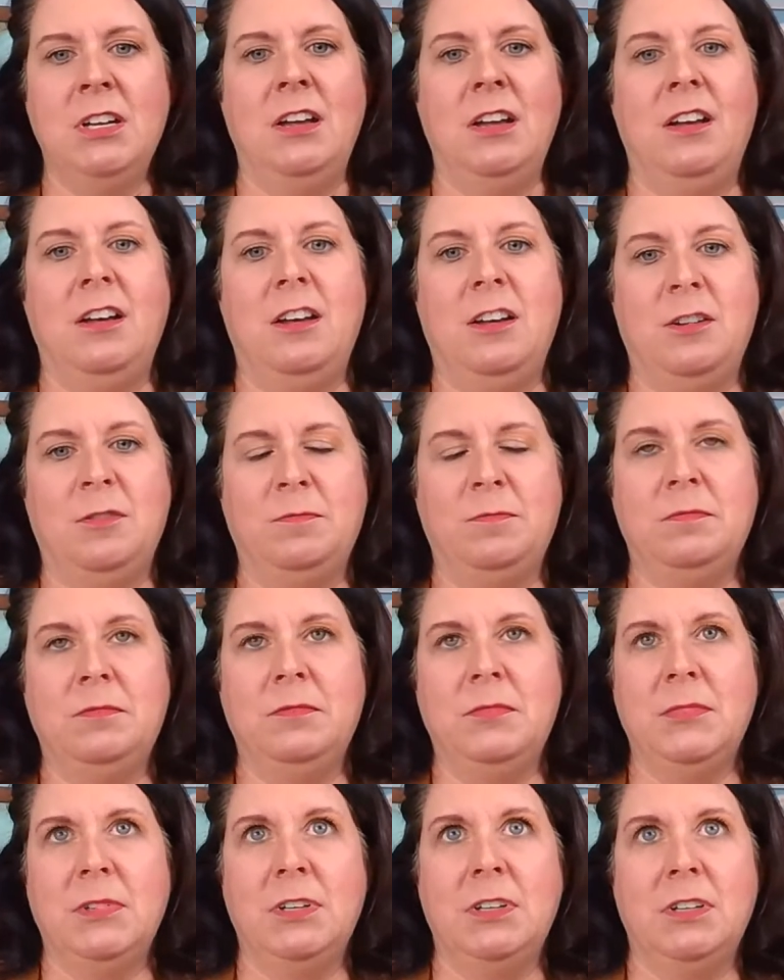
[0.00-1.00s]

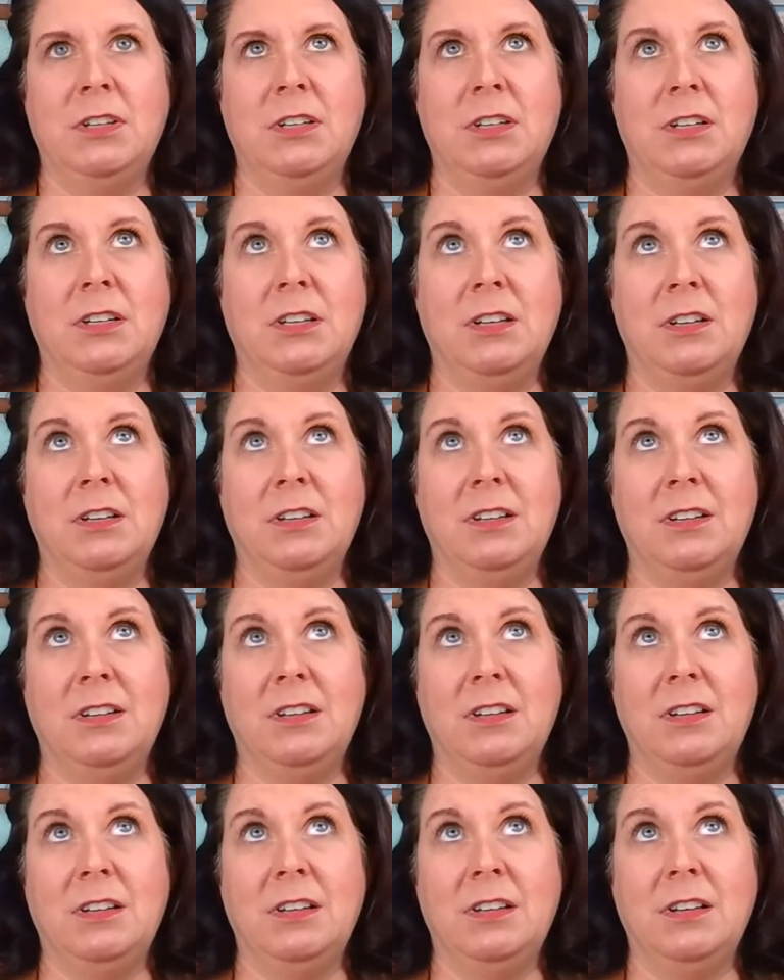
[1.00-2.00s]

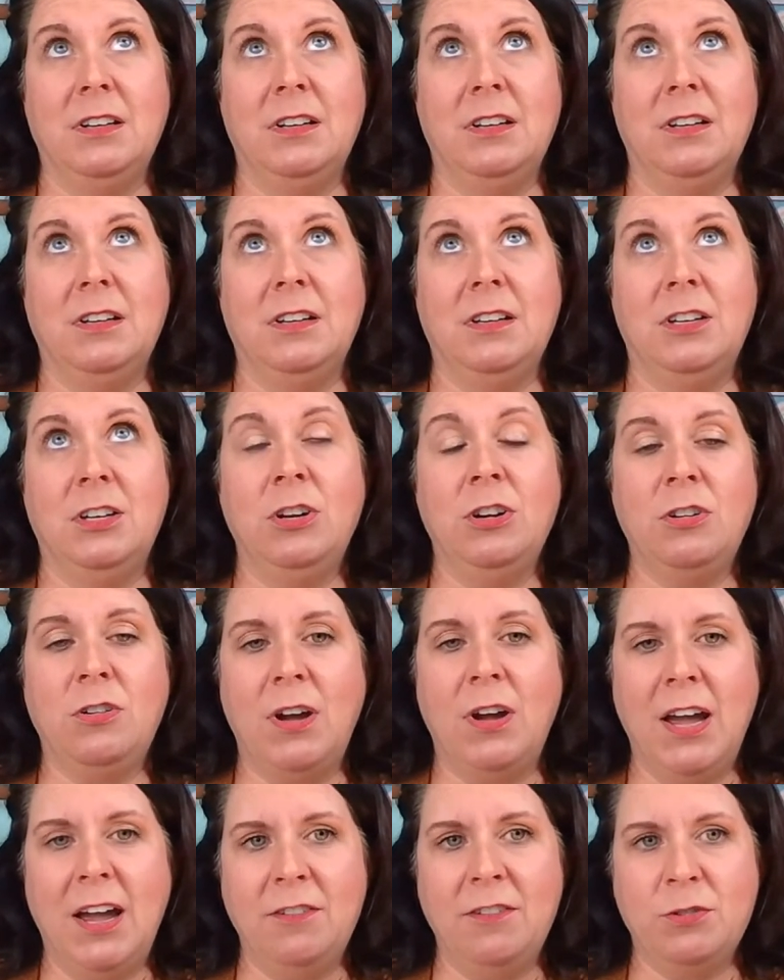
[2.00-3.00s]
You don't
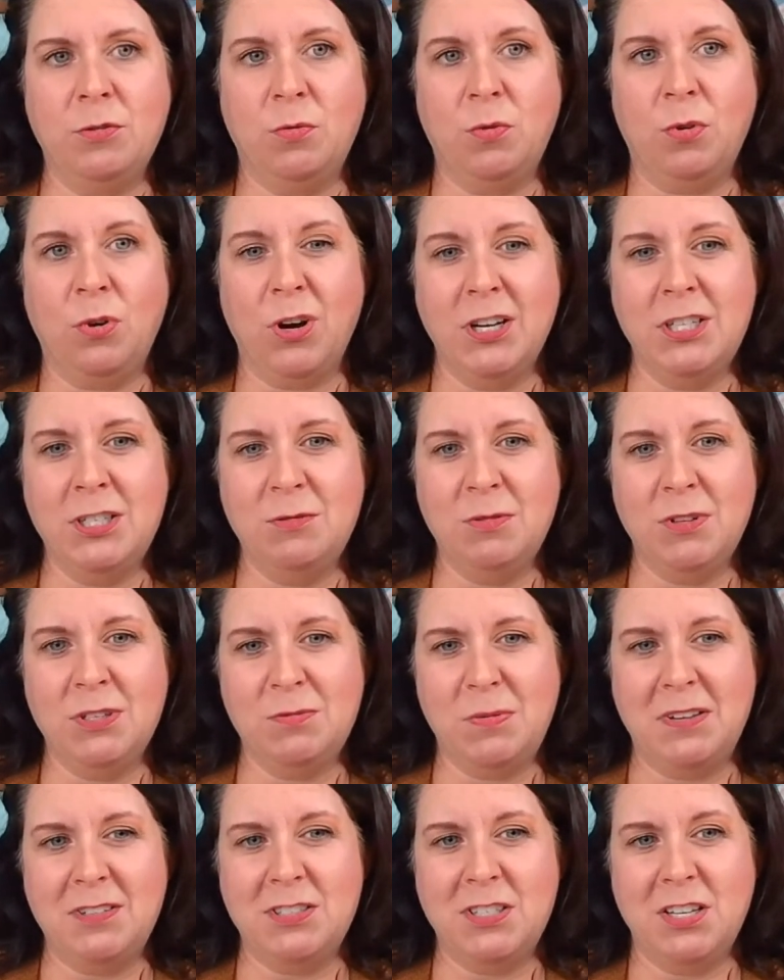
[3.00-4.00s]
have to worry too much
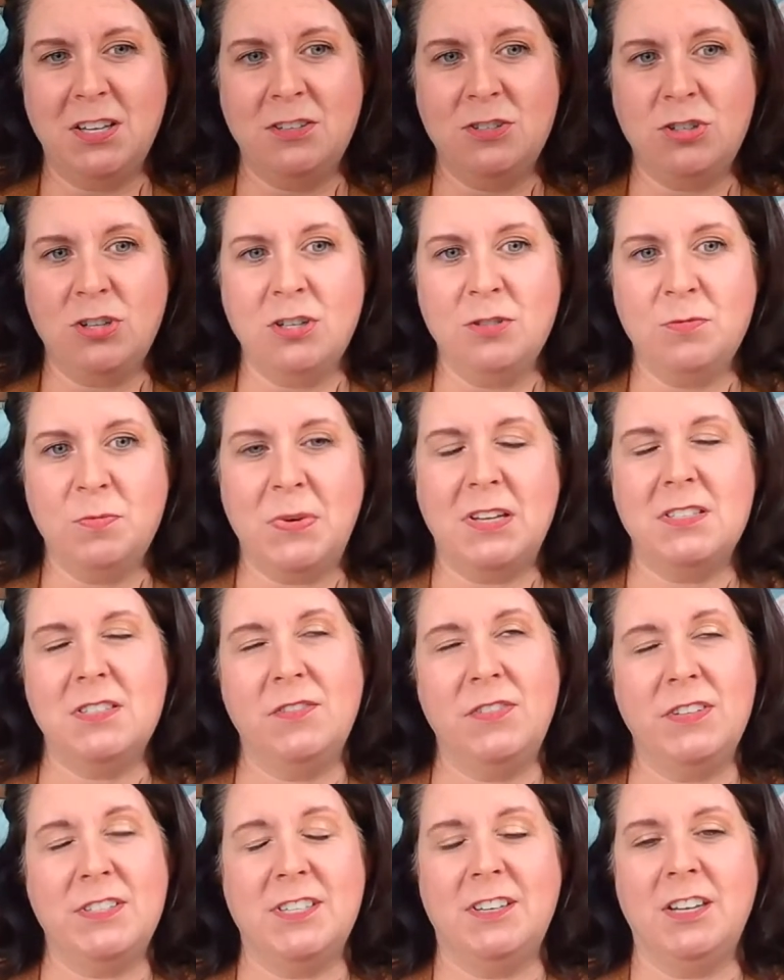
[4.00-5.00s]
about us telling the truth, because
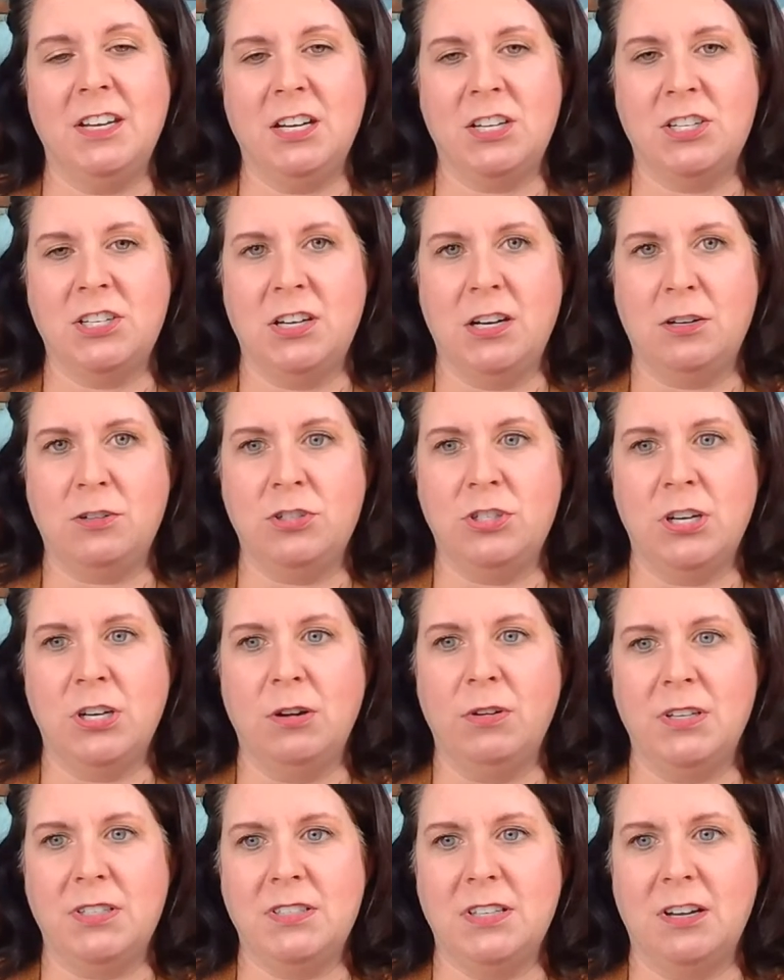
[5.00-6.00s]
if it's addiction, it'll
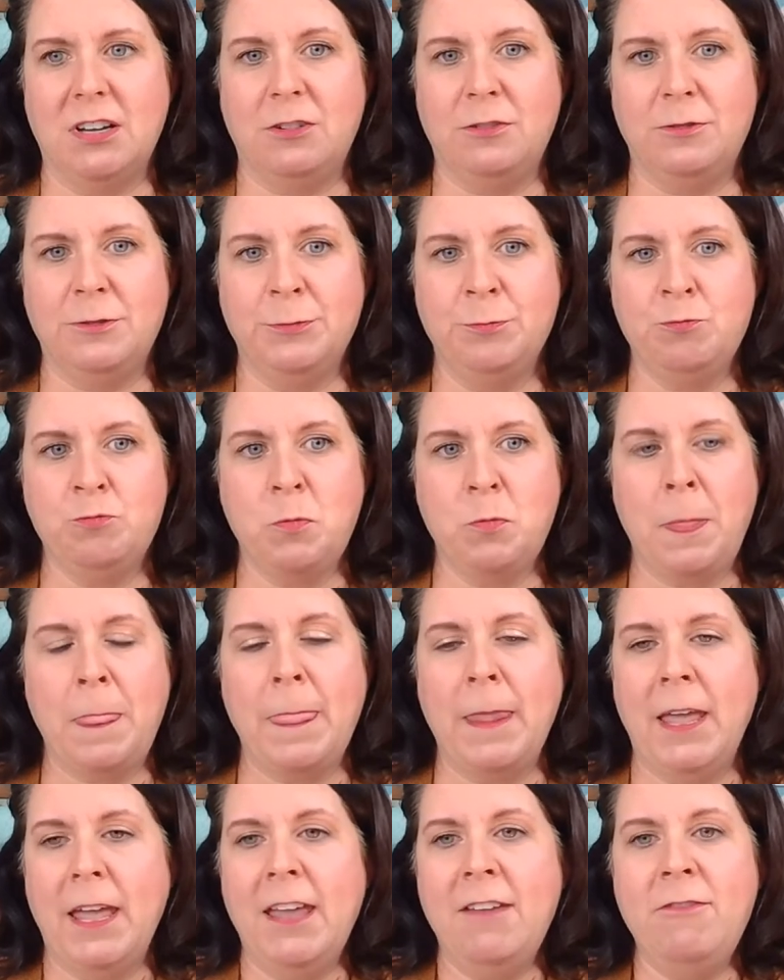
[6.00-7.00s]
show itself.
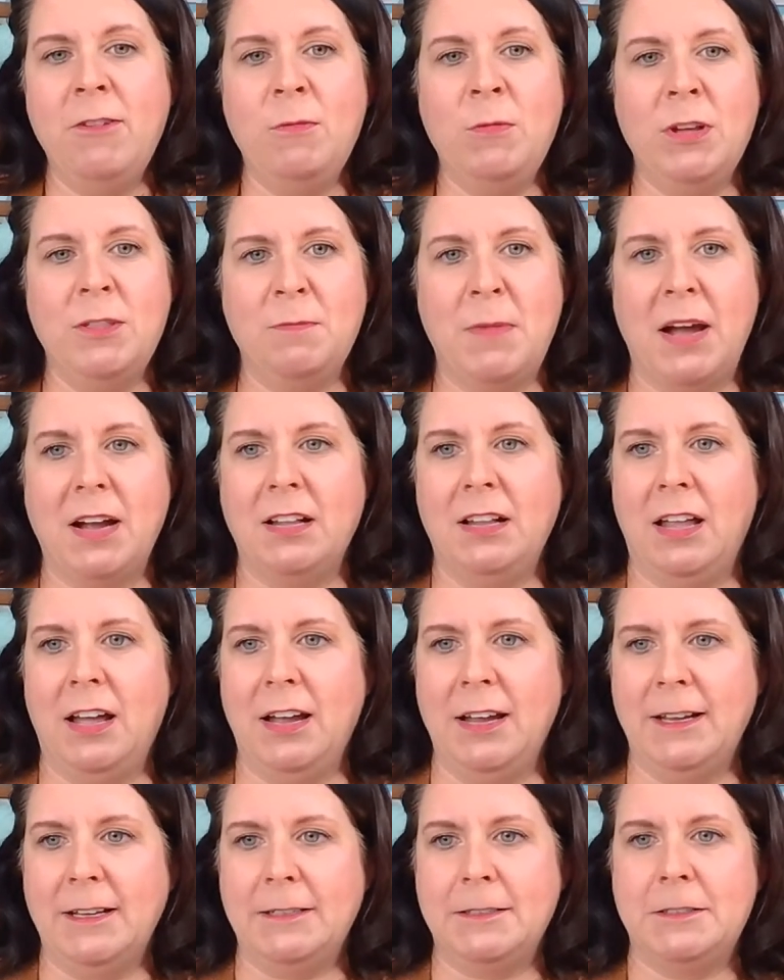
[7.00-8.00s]
Even with my
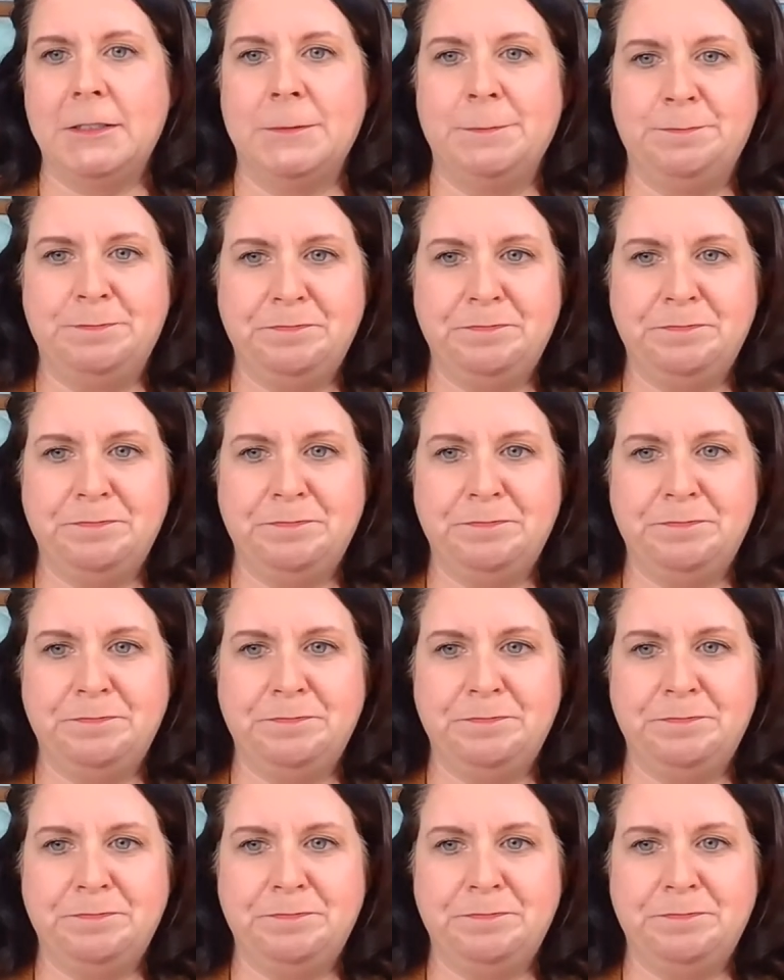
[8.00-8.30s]
clients,